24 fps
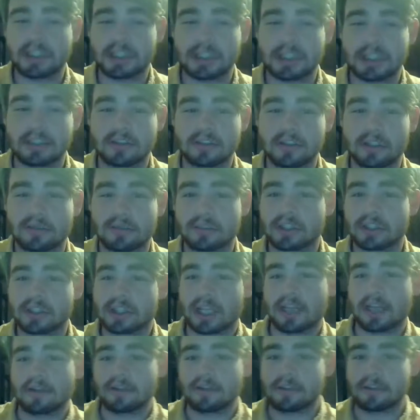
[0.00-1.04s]
as this universe,
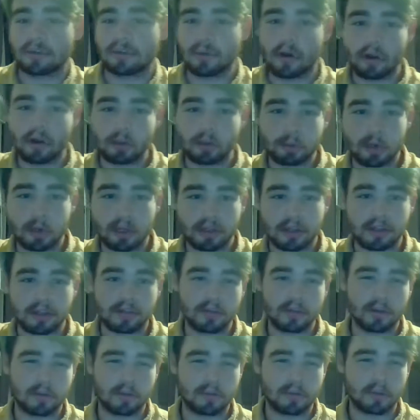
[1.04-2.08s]
as this wall is part of this
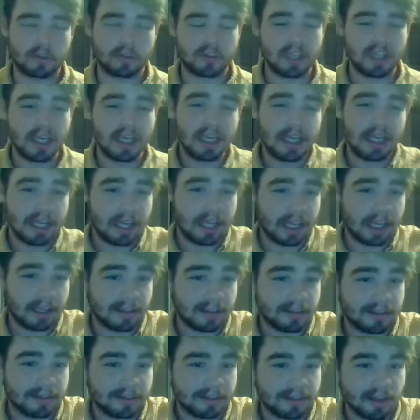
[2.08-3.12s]
universe,
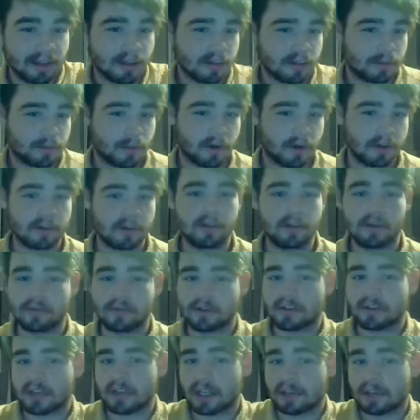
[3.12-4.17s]
as the sun's part of the
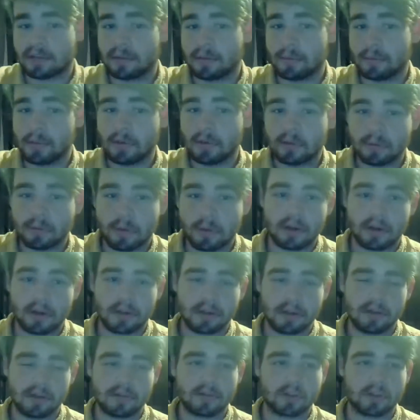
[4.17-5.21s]
universe, as the moon's part of the
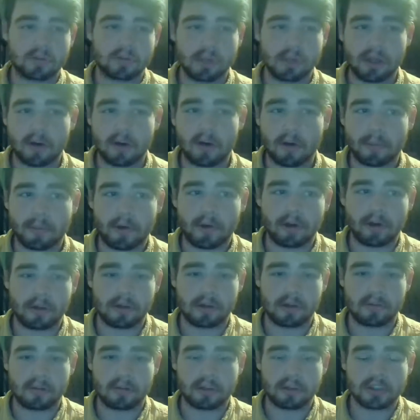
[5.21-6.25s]
universe. We are all part of the
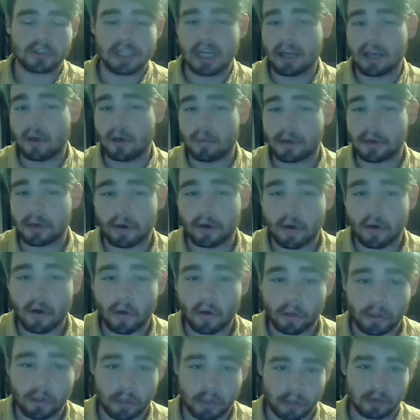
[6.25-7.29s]
universe. We are
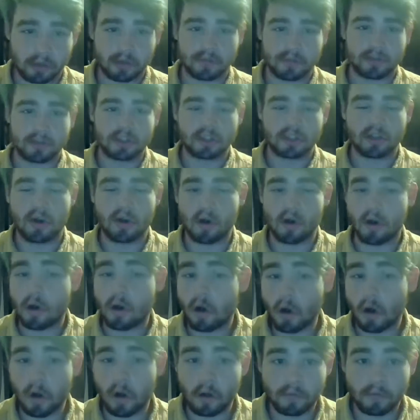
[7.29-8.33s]
all the universe.
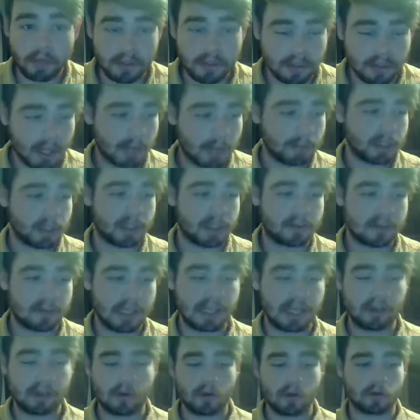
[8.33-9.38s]
All of these objects
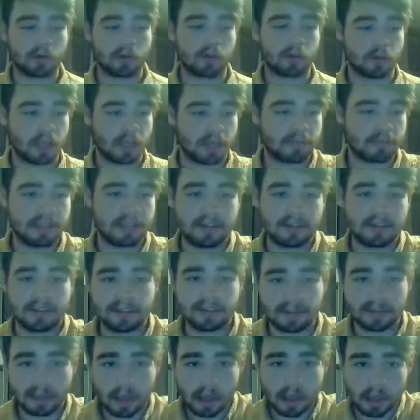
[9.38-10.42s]
that are in your life, this
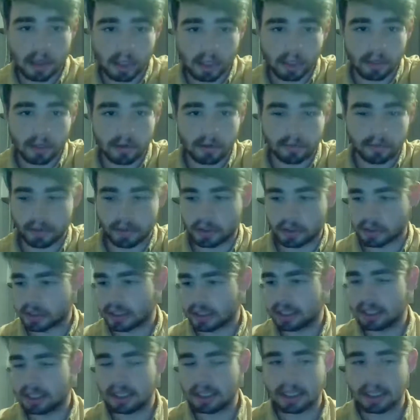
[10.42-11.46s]
is the universe.
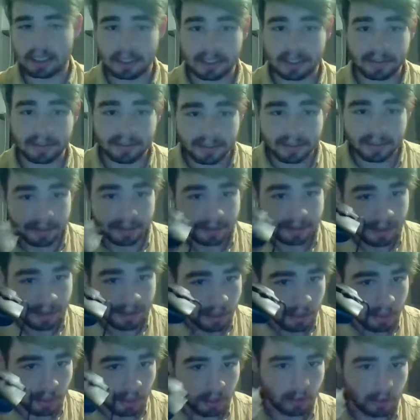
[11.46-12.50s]
This is
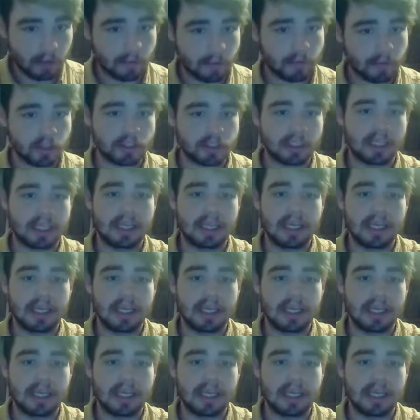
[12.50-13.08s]
the universe.